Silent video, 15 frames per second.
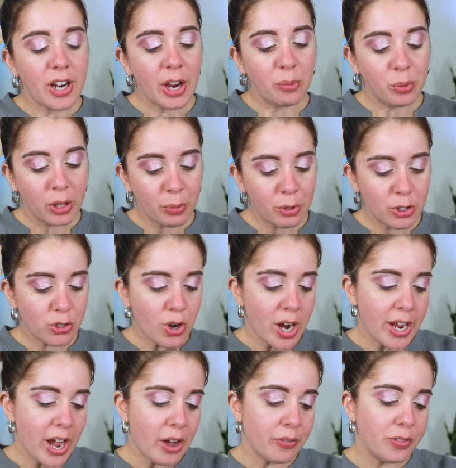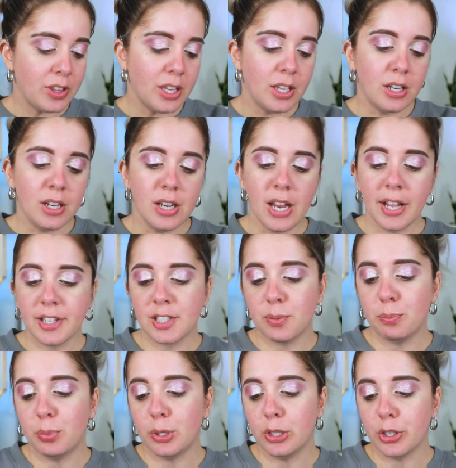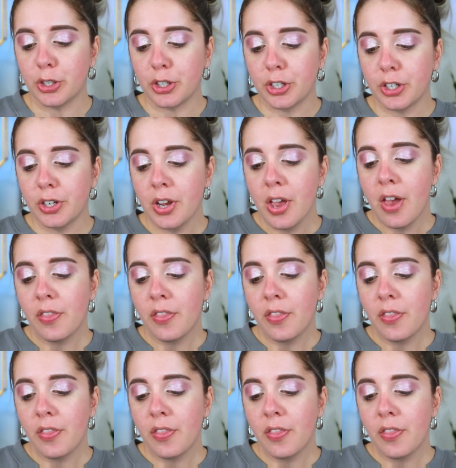I really want to try out the NYX Blur.